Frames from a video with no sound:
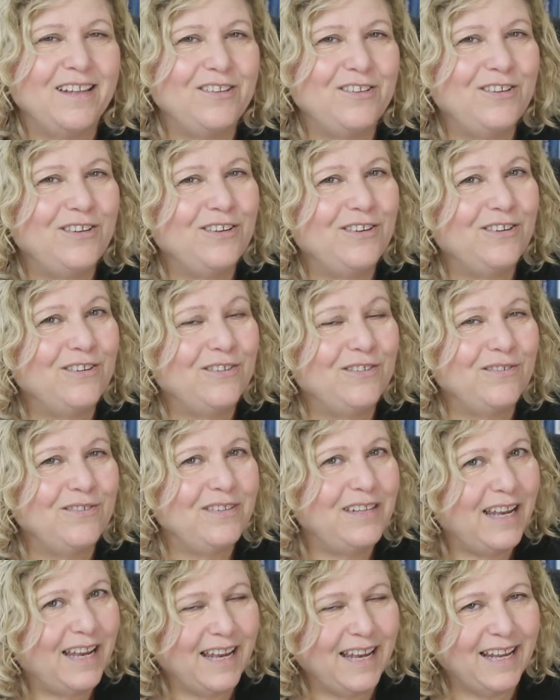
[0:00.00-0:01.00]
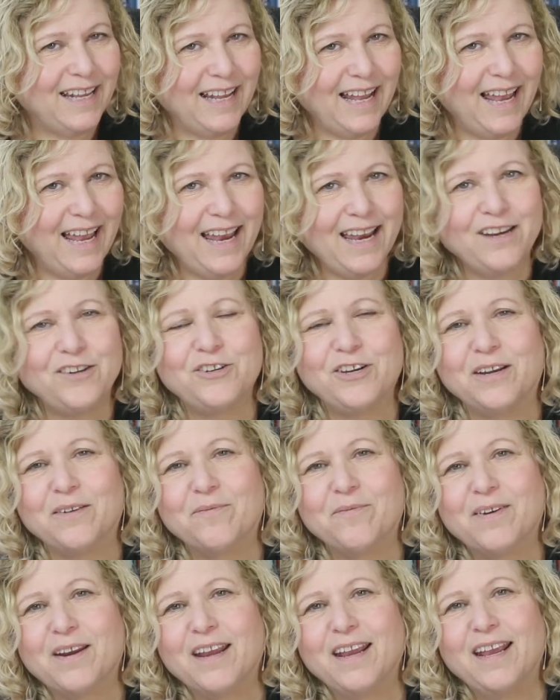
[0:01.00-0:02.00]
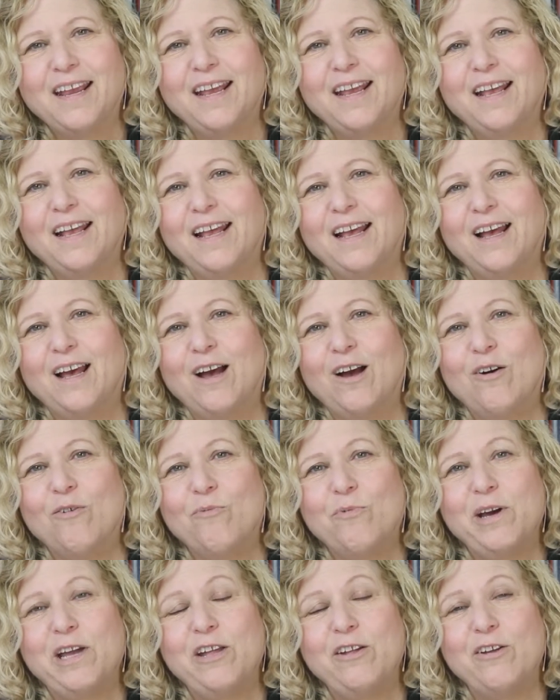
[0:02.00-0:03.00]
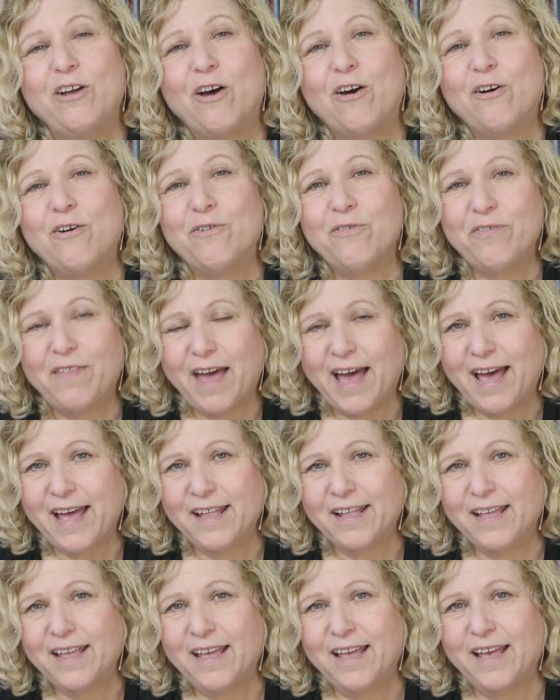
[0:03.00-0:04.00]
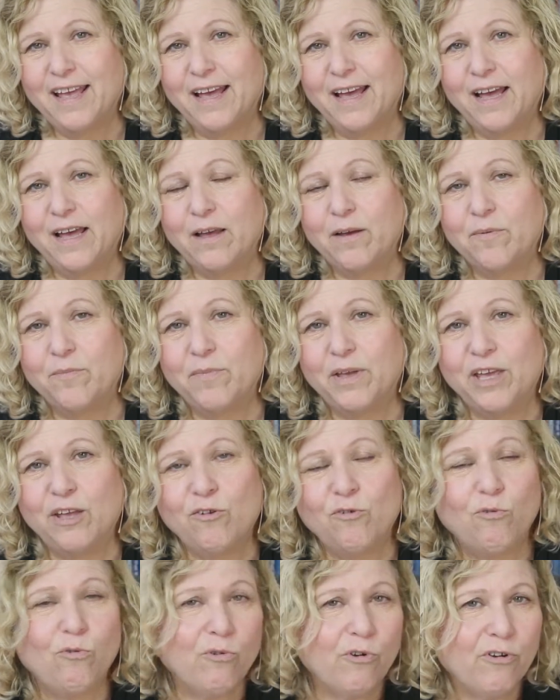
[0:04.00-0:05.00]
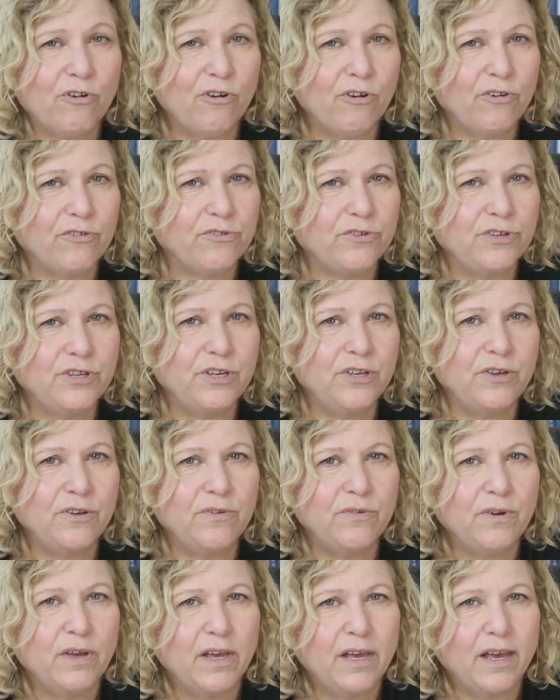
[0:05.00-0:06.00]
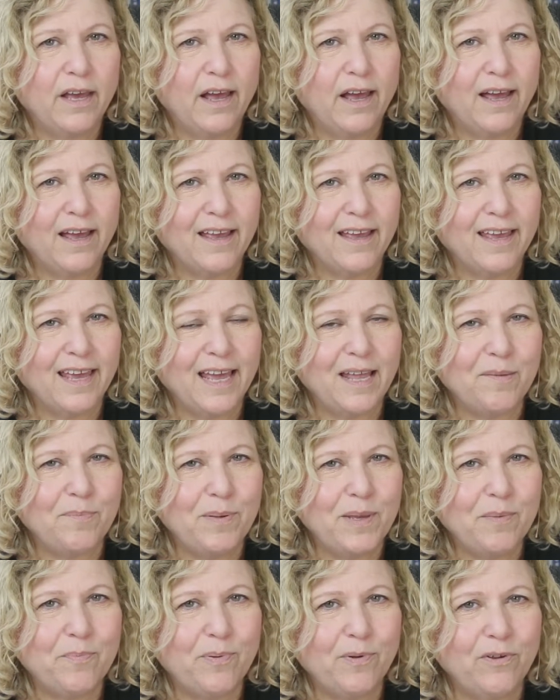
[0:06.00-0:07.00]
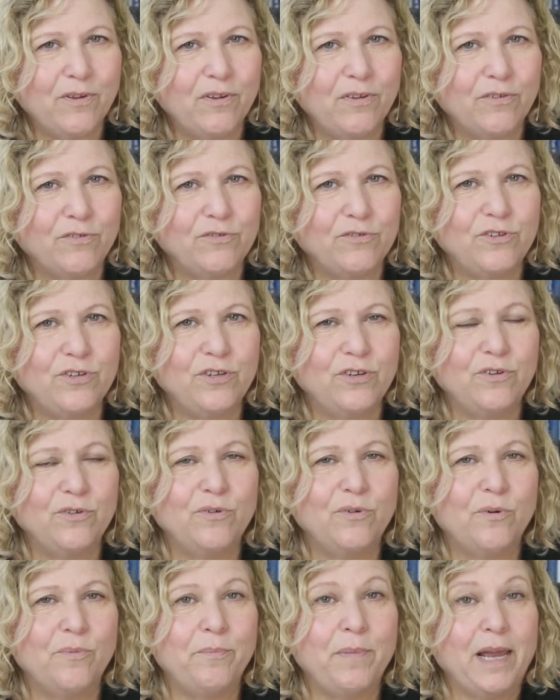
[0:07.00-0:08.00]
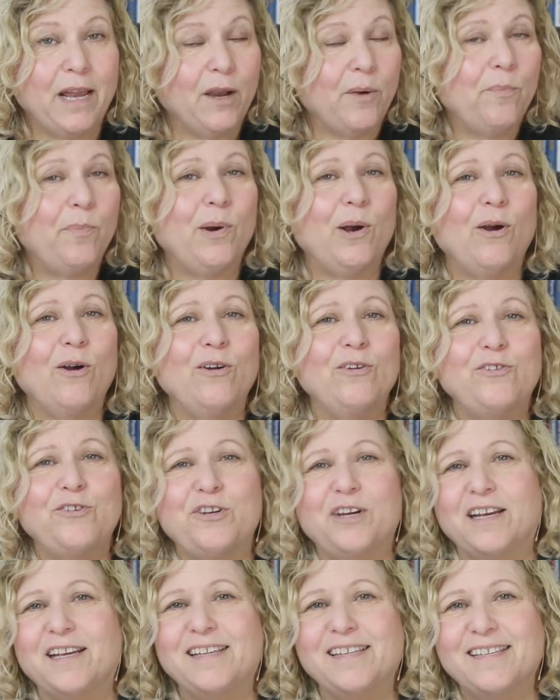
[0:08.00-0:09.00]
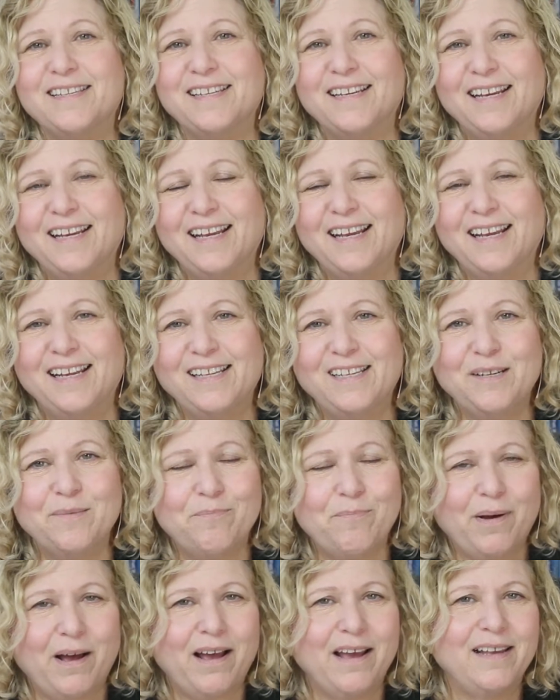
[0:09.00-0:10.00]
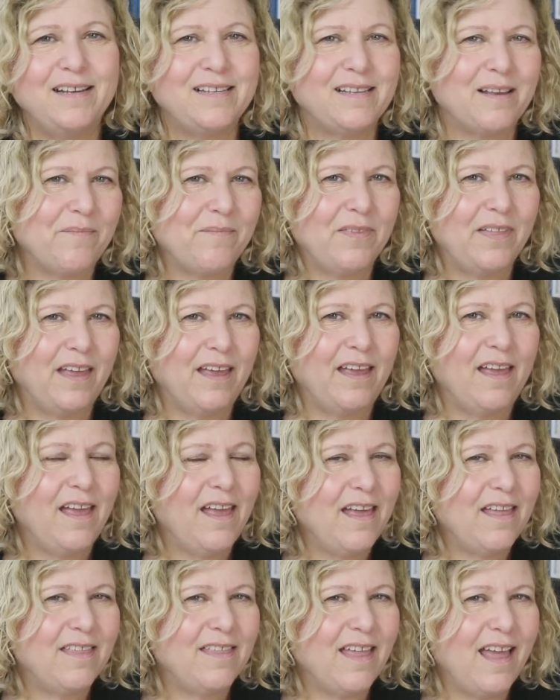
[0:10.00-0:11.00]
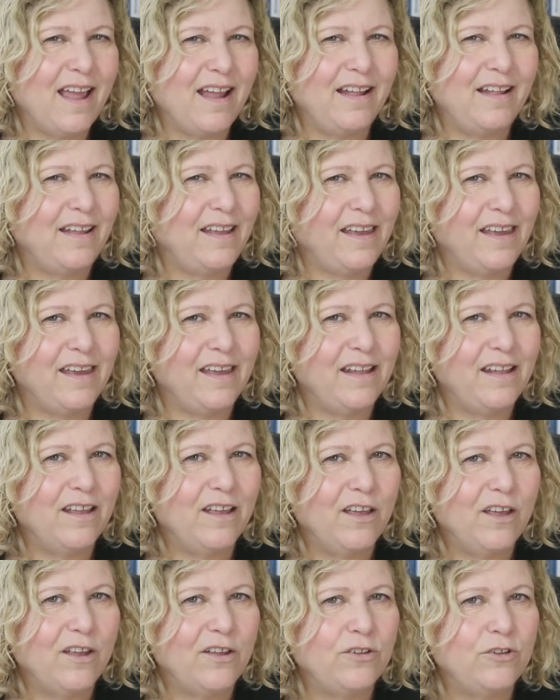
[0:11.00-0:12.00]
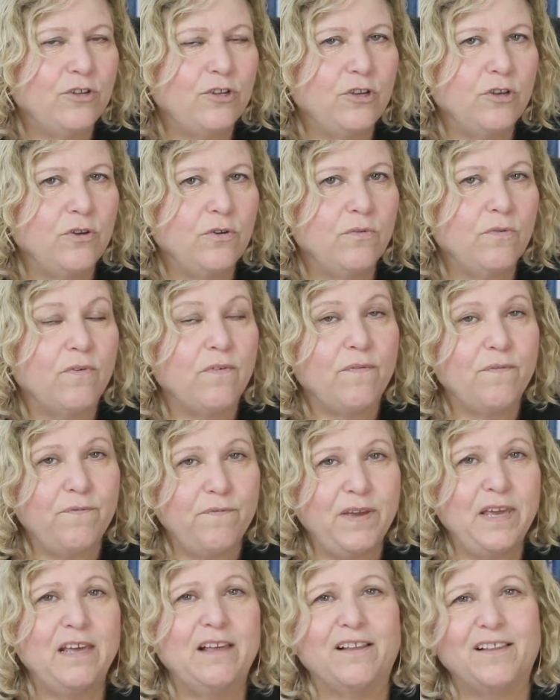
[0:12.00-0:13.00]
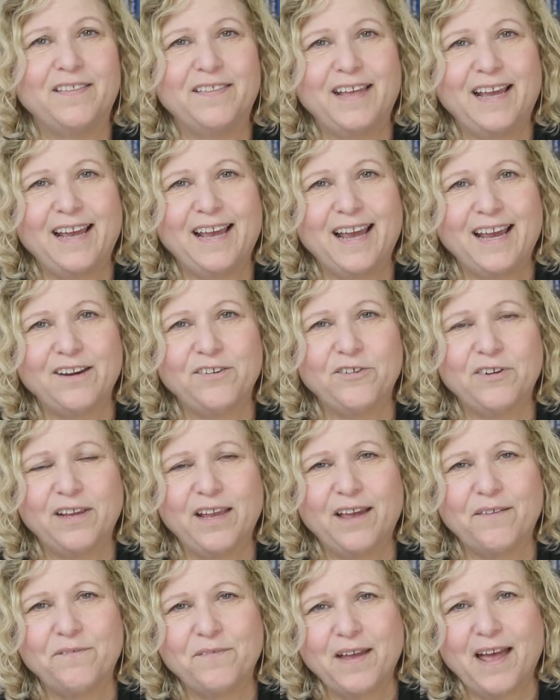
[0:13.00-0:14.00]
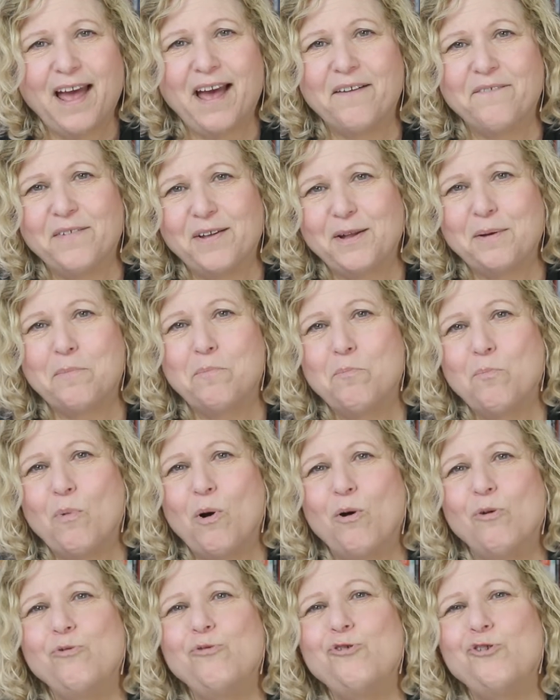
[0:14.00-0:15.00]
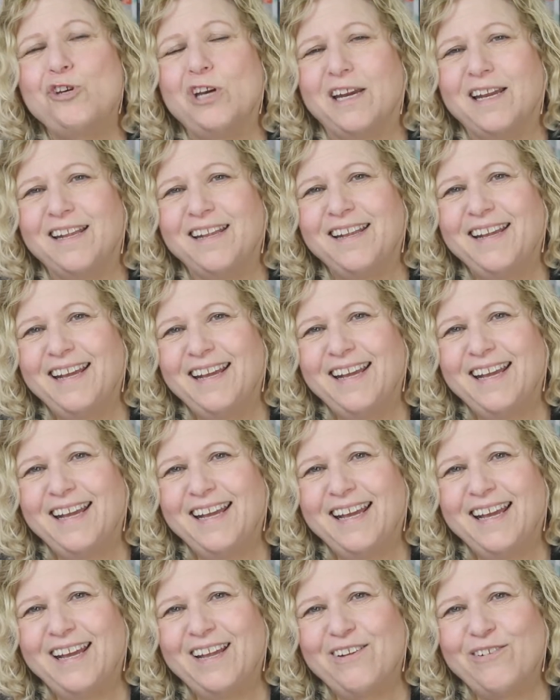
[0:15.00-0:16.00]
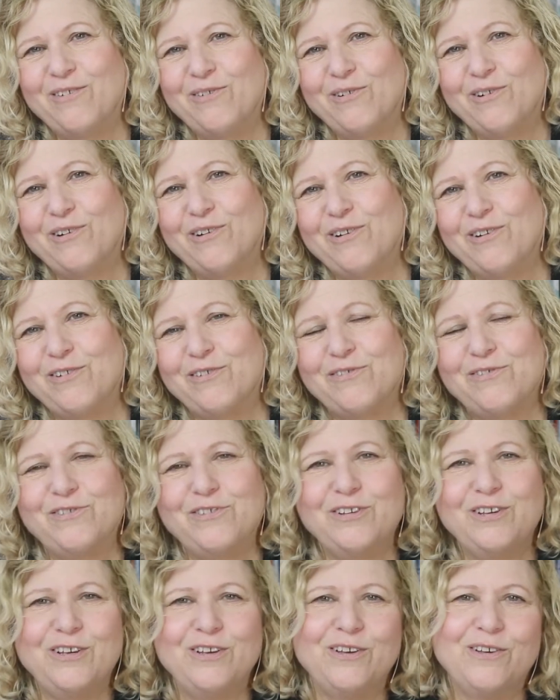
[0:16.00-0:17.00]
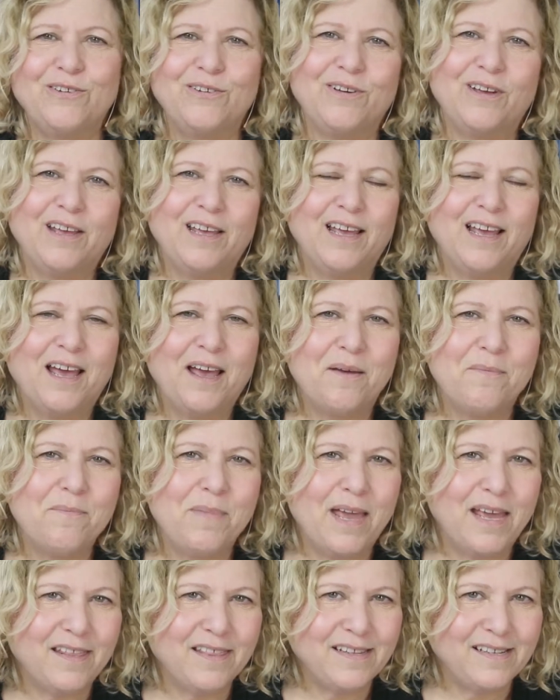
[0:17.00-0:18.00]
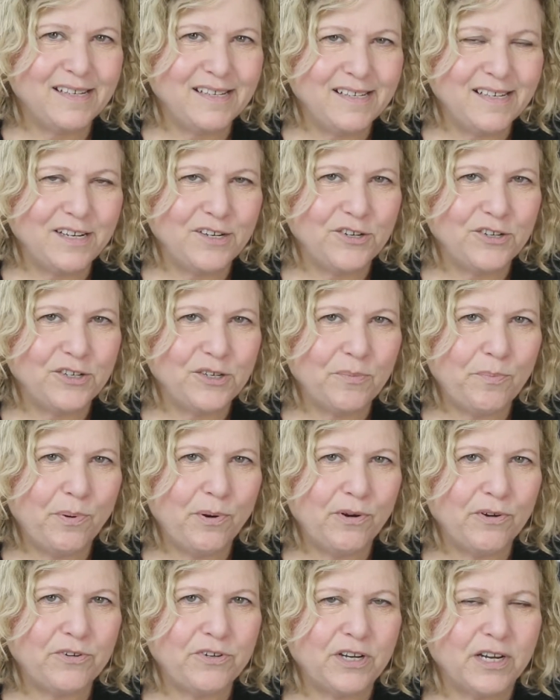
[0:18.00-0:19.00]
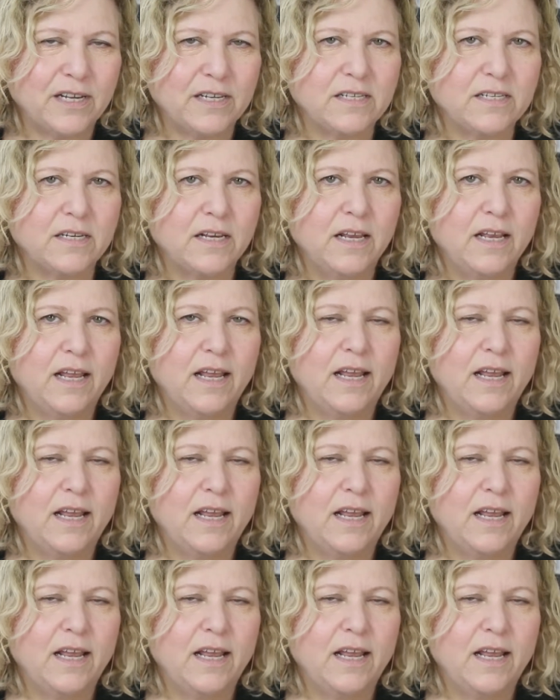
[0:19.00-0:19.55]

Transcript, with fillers: to take an action. We know that in order to get people to make a purchase, to buy something, they need to feel. They actually have to have an emotion in order to make the decision to purchase.